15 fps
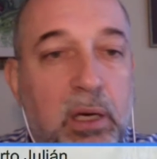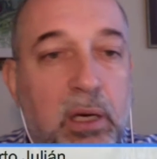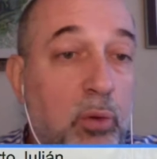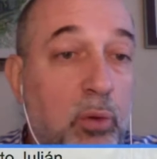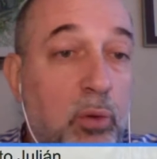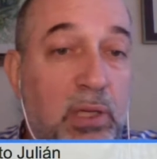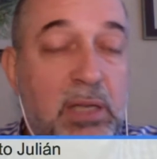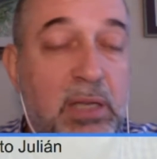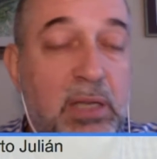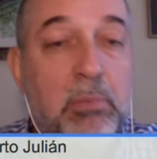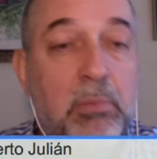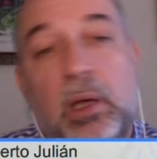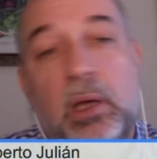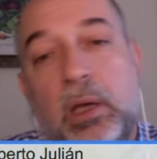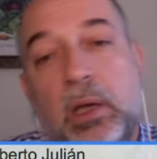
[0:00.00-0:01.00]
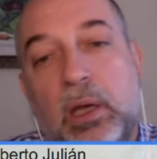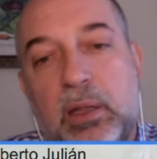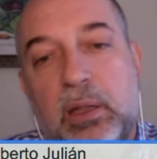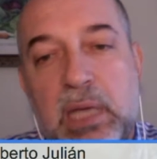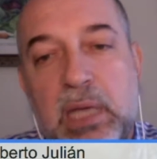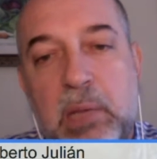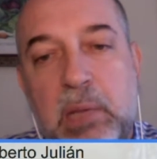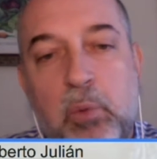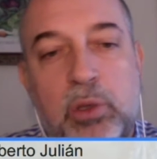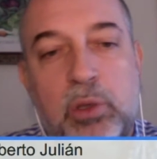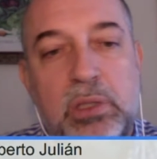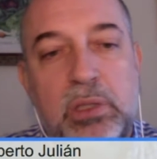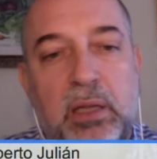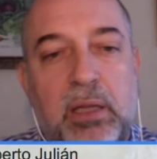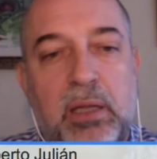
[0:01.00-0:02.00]
The same MOOCs that
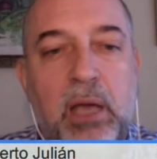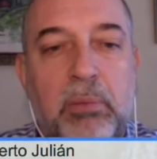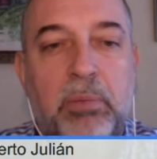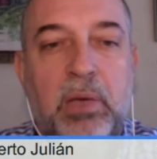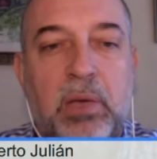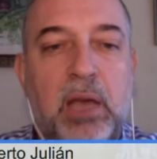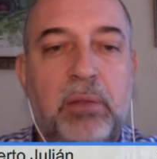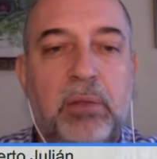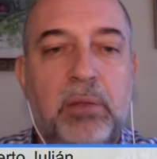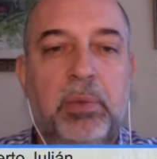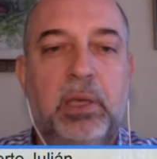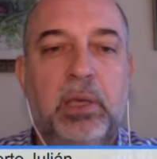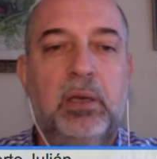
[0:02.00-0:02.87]
had been